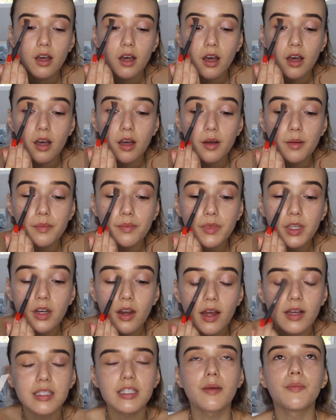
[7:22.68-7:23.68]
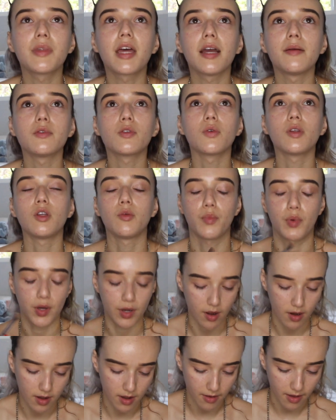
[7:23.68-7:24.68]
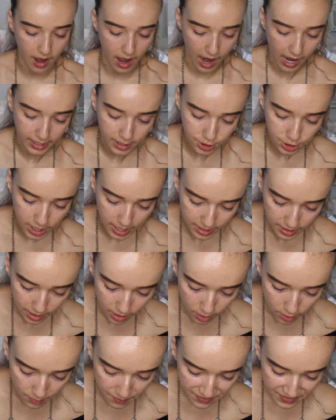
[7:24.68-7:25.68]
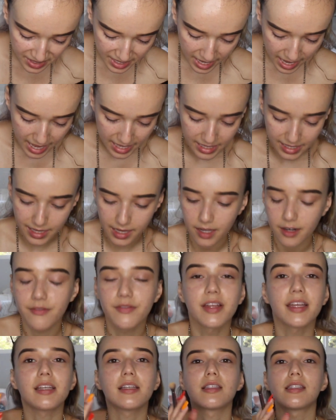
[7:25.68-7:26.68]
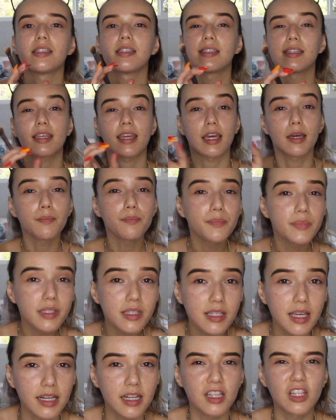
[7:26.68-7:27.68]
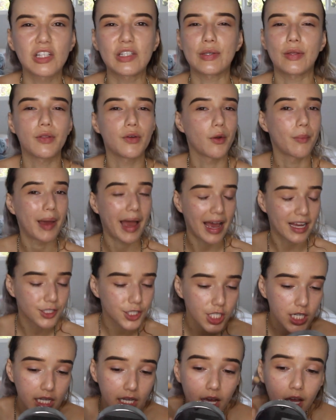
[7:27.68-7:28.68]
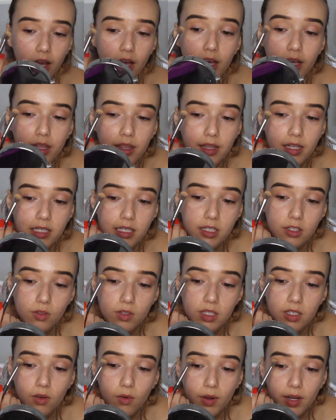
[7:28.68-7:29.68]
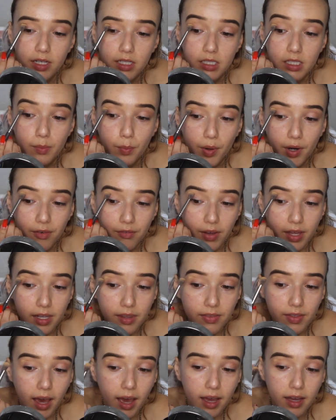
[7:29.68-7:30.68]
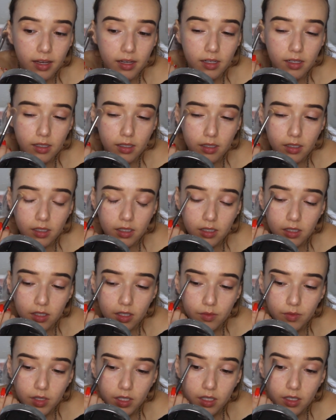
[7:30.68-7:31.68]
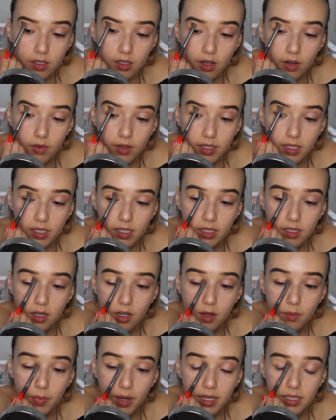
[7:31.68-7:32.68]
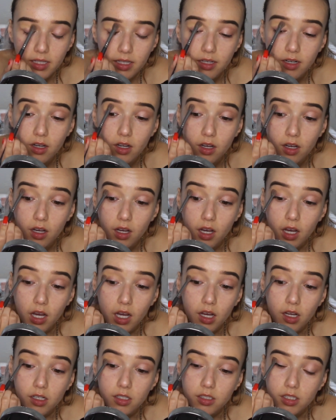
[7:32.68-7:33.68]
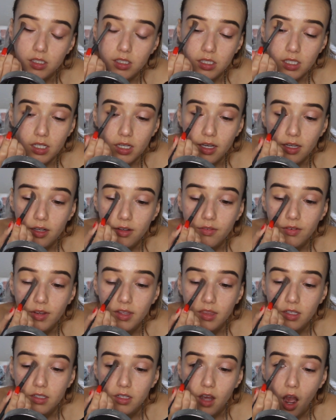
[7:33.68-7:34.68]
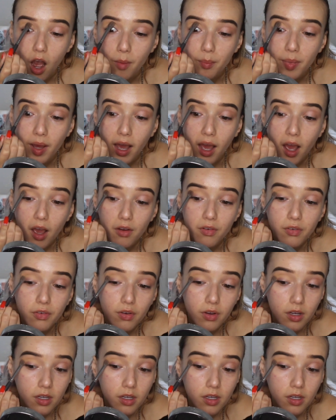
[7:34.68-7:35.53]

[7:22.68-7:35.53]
you know how sometimes when you put on an eyeshadow and it kind of like skips and it looks a little patchy? This is what's going to prevent that. So I'm going to go in little by little just to kind of like the top half.